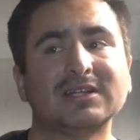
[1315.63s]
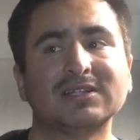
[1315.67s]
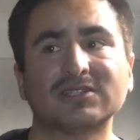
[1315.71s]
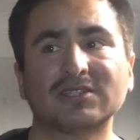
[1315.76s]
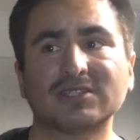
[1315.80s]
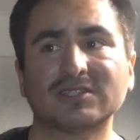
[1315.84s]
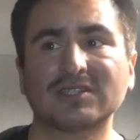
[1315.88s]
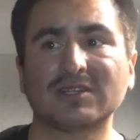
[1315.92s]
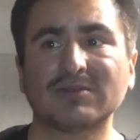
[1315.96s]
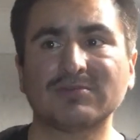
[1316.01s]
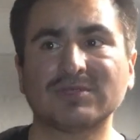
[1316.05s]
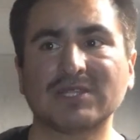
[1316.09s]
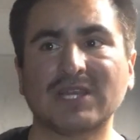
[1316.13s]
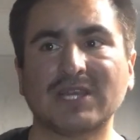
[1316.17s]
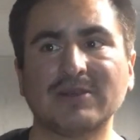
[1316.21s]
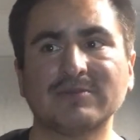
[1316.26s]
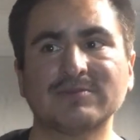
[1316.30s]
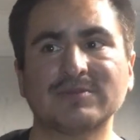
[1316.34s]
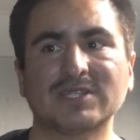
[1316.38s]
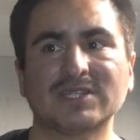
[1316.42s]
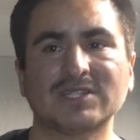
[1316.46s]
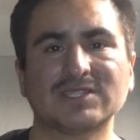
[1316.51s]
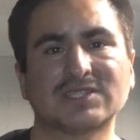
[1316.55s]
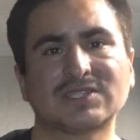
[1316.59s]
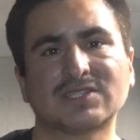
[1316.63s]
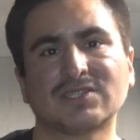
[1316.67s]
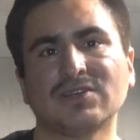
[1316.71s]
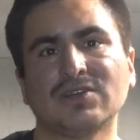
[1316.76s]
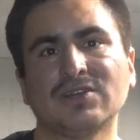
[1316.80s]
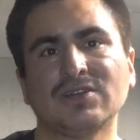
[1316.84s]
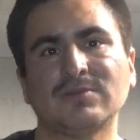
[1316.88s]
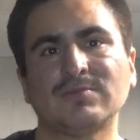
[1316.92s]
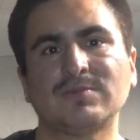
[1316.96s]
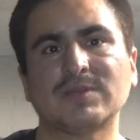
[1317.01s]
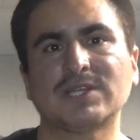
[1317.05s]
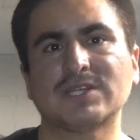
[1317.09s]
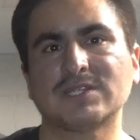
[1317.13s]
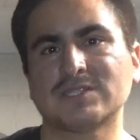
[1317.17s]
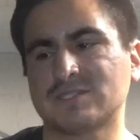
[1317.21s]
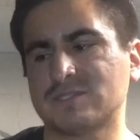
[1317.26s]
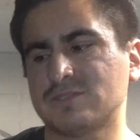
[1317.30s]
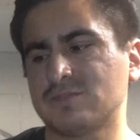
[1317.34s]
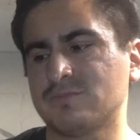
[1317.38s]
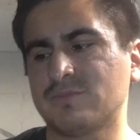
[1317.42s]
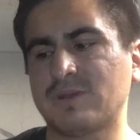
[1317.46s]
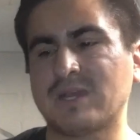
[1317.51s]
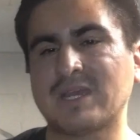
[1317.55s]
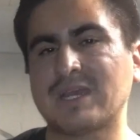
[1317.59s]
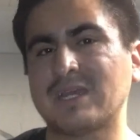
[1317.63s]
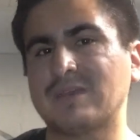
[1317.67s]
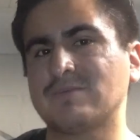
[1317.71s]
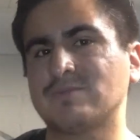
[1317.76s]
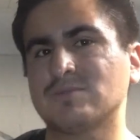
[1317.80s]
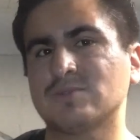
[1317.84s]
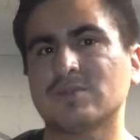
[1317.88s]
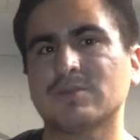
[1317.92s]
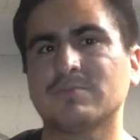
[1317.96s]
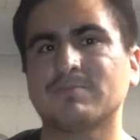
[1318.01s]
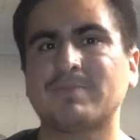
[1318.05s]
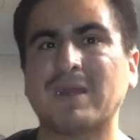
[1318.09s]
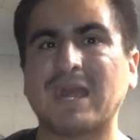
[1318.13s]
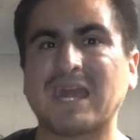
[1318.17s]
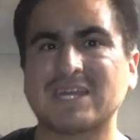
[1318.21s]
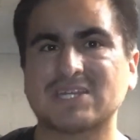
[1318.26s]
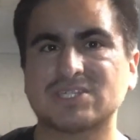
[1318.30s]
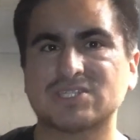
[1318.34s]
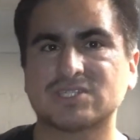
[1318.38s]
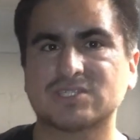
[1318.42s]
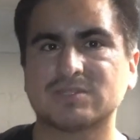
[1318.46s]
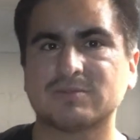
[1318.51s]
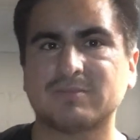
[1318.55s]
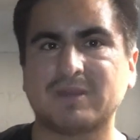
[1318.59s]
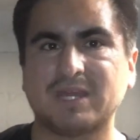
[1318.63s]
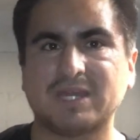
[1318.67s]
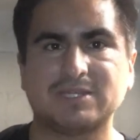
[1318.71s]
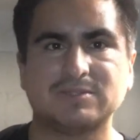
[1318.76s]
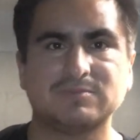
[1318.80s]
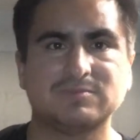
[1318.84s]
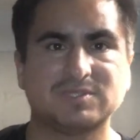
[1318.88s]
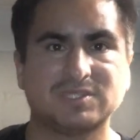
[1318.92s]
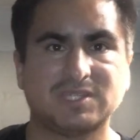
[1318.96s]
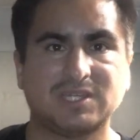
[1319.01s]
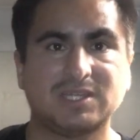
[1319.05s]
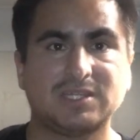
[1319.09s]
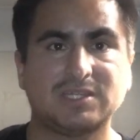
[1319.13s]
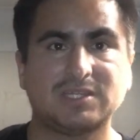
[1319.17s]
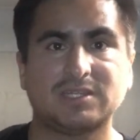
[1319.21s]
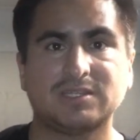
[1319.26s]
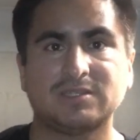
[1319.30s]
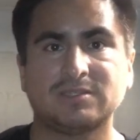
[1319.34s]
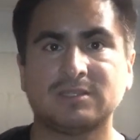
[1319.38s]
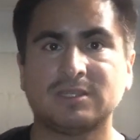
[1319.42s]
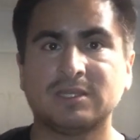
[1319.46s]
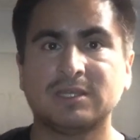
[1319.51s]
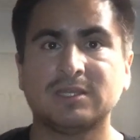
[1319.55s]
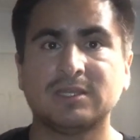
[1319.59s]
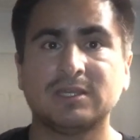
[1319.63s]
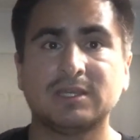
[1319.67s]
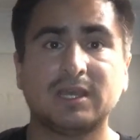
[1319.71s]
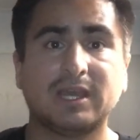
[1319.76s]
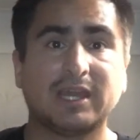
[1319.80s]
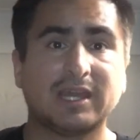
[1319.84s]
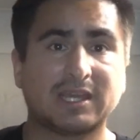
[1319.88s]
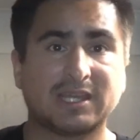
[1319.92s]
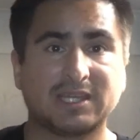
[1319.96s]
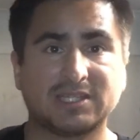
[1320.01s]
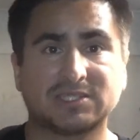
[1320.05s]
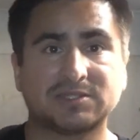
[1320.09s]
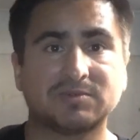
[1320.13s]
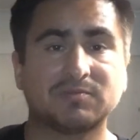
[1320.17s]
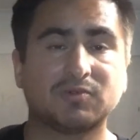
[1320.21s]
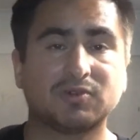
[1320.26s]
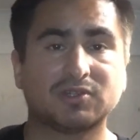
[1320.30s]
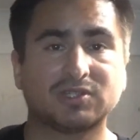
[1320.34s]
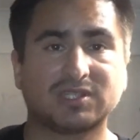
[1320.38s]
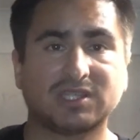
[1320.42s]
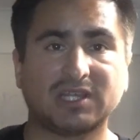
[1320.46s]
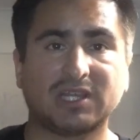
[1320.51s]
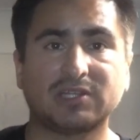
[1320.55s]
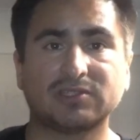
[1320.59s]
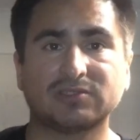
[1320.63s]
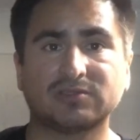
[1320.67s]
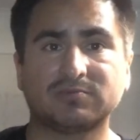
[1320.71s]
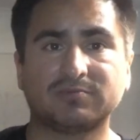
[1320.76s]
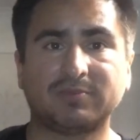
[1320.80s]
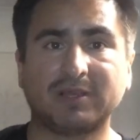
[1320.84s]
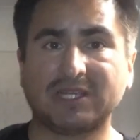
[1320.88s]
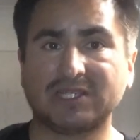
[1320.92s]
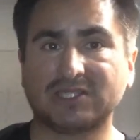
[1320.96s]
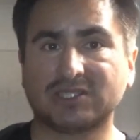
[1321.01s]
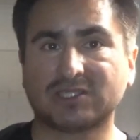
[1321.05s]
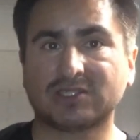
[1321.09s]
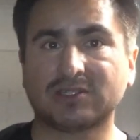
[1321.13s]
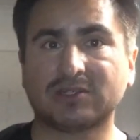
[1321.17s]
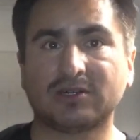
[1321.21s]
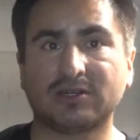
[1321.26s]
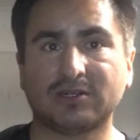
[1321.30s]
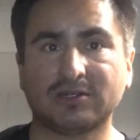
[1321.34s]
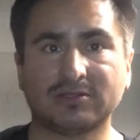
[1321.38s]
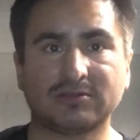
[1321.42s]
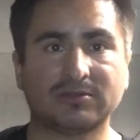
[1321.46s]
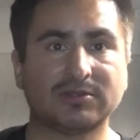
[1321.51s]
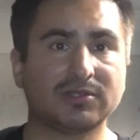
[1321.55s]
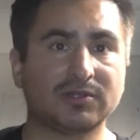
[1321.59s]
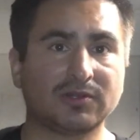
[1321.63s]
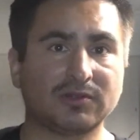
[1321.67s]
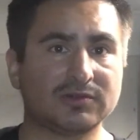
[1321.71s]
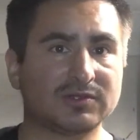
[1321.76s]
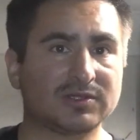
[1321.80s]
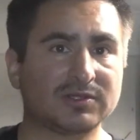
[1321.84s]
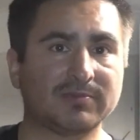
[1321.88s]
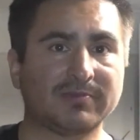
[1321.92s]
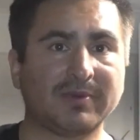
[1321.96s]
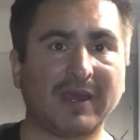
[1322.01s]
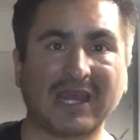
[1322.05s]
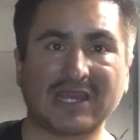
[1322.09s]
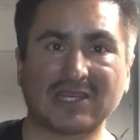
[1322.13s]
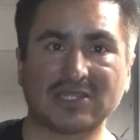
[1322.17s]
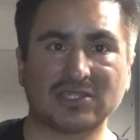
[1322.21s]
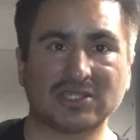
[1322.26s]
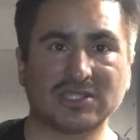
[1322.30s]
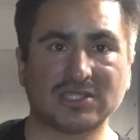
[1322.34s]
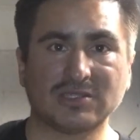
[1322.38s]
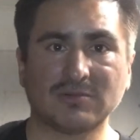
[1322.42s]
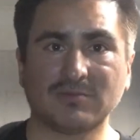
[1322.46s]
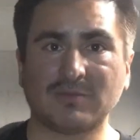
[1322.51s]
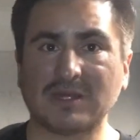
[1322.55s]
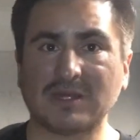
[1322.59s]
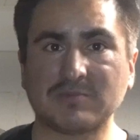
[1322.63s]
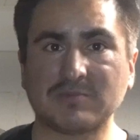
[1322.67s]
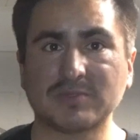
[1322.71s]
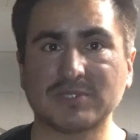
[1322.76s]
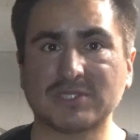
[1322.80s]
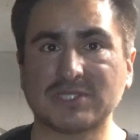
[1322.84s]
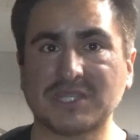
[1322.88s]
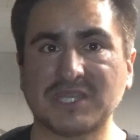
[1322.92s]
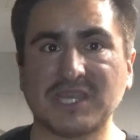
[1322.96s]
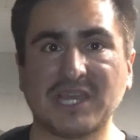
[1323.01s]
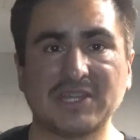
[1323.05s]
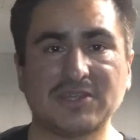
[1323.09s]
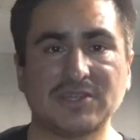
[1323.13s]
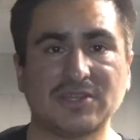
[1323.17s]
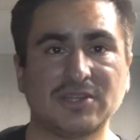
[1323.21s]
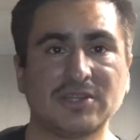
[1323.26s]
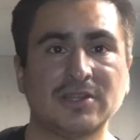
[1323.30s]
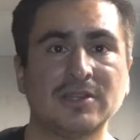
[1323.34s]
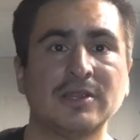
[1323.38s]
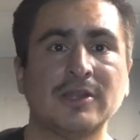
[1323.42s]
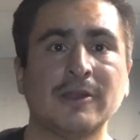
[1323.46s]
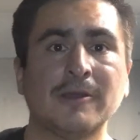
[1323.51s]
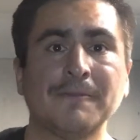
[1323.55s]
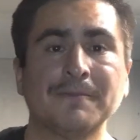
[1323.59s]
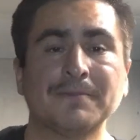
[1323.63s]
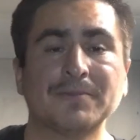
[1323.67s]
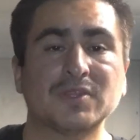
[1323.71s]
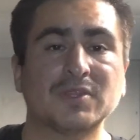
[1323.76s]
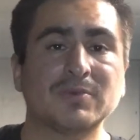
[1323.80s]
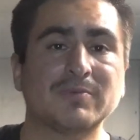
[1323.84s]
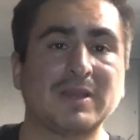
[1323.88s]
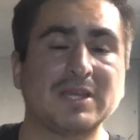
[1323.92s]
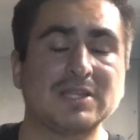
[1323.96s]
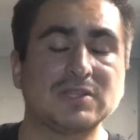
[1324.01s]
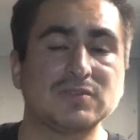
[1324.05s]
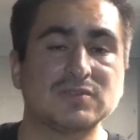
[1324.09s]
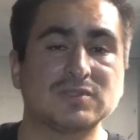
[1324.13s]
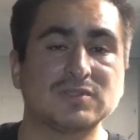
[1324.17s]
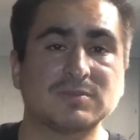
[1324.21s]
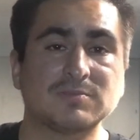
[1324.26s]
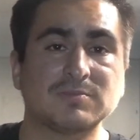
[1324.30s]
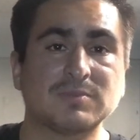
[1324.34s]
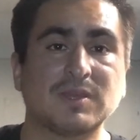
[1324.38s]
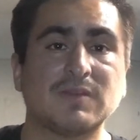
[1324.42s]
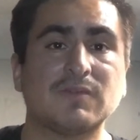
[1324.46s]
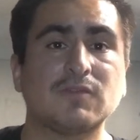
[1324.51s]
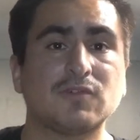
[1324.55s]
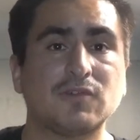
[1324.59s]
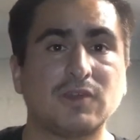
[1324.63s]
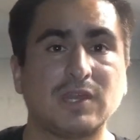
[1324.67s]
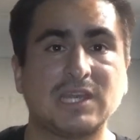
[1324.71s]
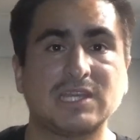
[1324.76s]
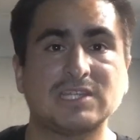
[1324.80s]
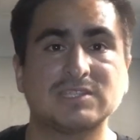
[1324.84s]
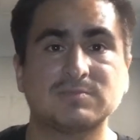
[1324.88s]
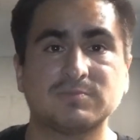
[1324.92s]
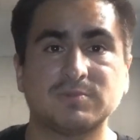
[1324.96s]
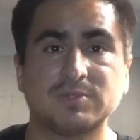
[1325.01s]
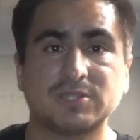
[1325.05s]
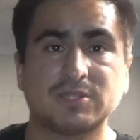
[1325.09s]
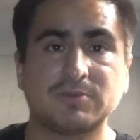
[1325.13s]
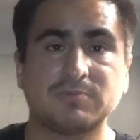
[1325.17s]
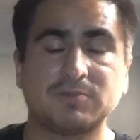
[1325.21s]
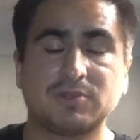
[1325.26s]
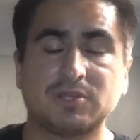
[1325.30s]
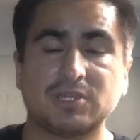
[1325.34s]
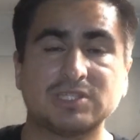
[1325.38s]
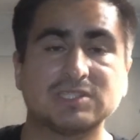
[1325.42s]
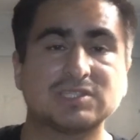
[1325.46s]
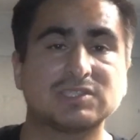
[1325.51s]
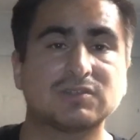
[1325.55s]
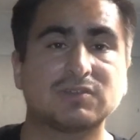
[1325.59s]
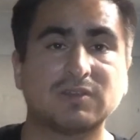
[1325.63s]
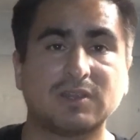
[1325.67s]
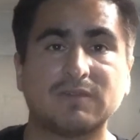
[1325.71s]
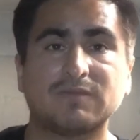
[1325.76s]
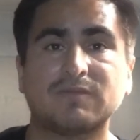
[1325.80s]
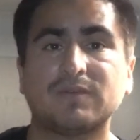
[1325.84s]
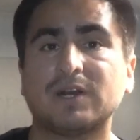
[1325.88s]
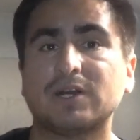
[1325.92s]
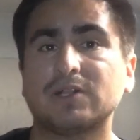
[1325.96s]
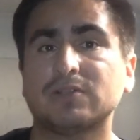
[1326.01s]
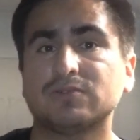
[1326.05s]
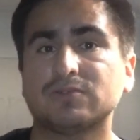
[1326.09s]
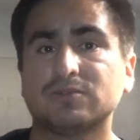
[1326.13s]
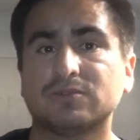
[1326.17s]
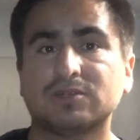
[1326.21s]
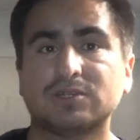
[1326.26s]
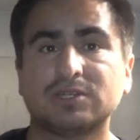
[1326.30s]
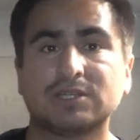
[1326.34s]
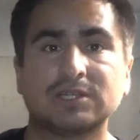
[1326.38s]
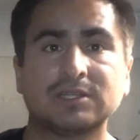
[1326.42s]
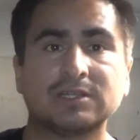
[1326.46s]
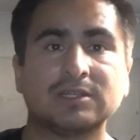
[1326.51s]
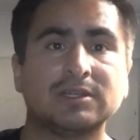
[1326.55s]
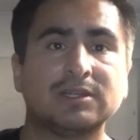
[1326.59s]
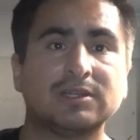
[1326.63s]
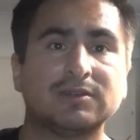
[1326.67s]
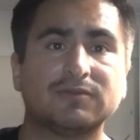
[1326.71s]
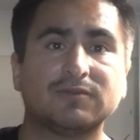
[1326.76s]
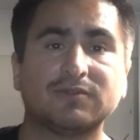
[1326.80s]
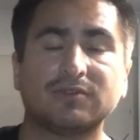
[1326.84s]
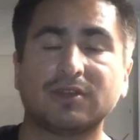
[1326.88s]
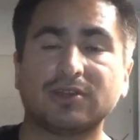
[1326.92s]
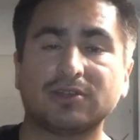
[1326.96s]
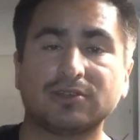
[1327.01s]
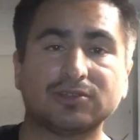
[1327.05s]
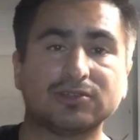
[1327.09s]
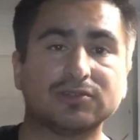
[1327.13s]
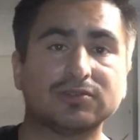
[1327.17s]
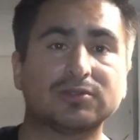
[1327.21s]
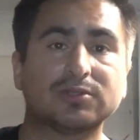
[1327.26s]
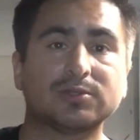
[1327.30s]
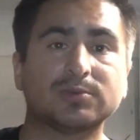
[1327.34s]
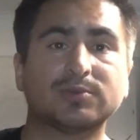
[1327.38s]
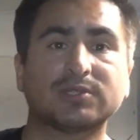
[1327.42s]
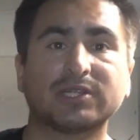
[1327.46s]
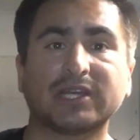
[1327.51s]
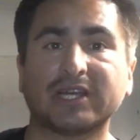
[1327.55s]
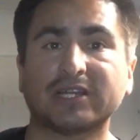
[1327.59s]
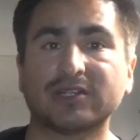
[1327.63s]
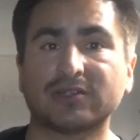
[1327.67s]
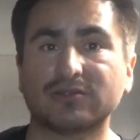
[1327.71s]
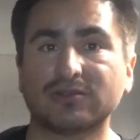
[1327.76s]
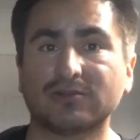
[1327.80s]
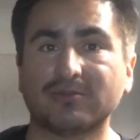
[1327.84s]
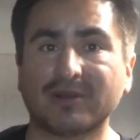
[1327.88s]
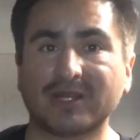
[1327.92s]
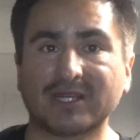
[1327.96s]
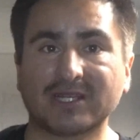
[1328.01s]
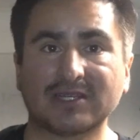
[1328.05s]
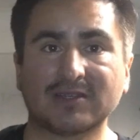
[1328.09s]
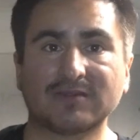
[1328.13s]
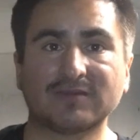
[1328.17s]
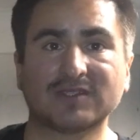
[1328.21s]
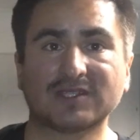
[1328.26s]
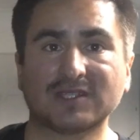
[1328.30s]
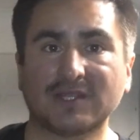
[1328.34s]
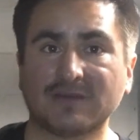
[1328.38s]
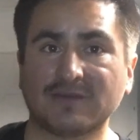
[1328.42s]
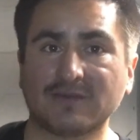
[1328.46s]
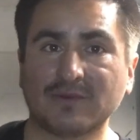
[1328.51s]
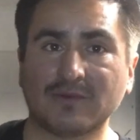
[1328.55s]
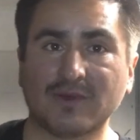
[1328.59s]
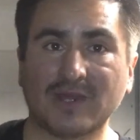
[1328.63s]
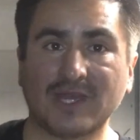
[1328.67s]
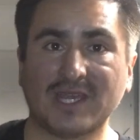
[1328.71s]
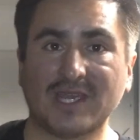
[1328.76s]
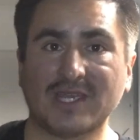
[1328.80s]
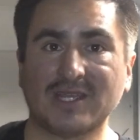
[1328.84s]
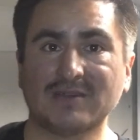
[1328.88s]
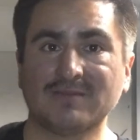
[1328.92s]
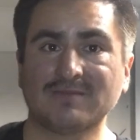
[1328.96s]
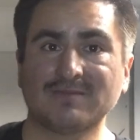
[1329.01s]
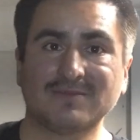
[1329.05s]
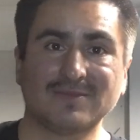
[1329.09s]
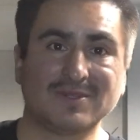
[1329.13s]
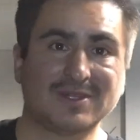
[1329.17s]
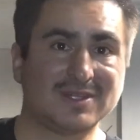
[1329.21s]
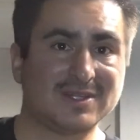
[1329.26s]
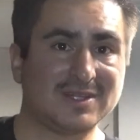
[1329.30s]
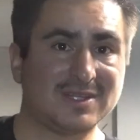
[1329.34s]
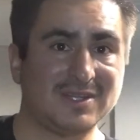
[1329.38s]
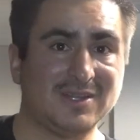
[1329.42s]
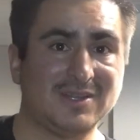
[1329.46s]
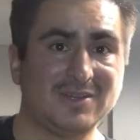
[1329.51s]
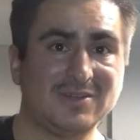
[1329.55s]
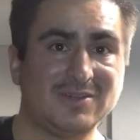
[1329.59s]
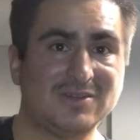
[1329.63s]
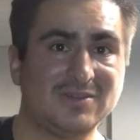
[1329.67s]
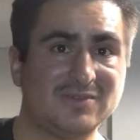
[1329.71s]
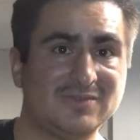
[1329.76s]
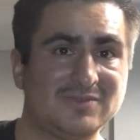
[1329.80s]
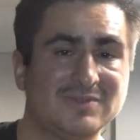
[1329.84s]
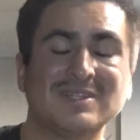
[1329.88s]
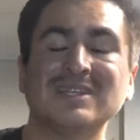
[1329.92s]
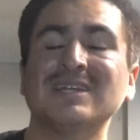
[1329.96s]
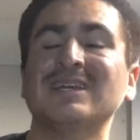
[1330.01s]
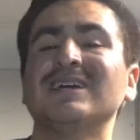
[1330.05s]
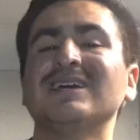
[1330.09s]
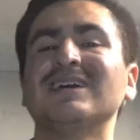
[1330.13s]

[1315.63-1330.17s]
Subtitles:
So sometimes it's good because you might be able to package some items in and get some more sales based on, you know, some packages you put together. You might do some giveaways, build up your Instagram following, your YouTube channel, you might give stuff away. Hello.